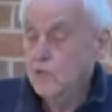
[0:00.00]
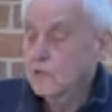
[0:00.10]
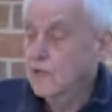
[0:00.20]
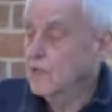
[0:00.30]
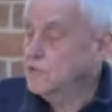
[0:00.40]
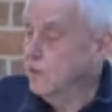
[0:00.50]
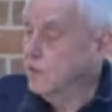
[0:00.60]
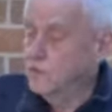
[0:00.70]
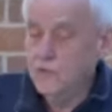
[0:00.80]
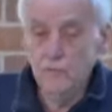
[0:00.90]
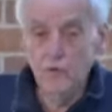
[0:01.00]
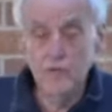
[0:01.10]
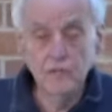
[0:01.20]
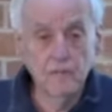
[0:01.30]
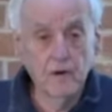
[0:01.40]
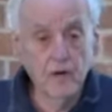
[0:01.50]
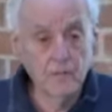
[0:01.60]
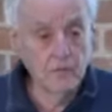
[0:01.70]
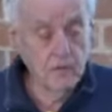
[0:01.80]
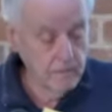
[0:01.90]
Now, that's not a new book in the
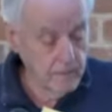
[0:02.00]
Bible.